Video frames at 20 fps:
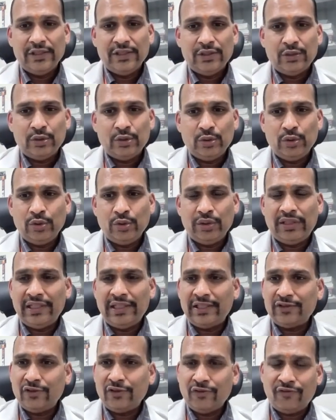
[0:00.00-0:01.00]
So
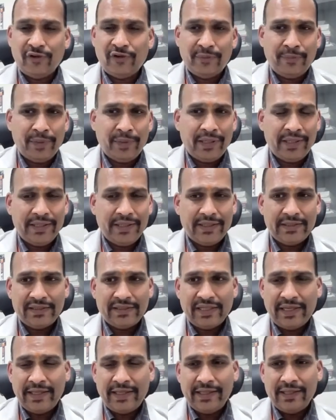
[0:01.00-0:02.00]
that's all from my
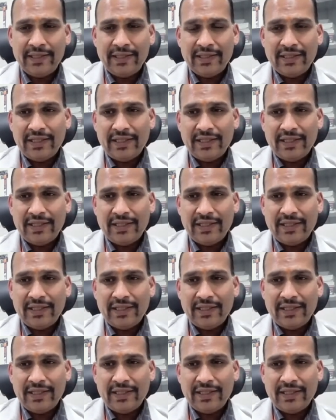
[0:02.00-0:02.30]
side.